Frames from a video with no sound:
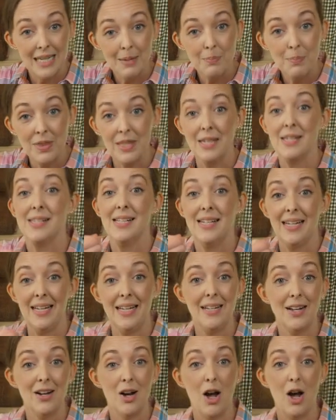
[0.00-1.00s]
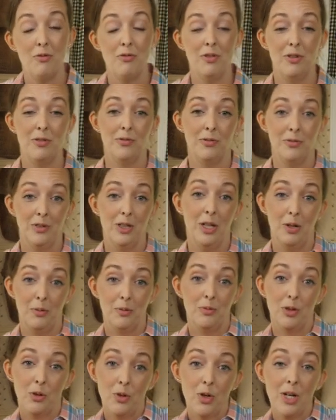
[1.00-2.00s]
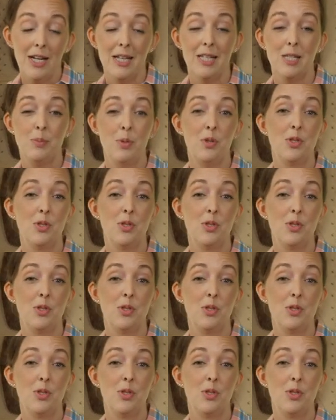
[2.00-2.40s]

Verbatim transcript: dip this and eat it off of, you know, the crisp.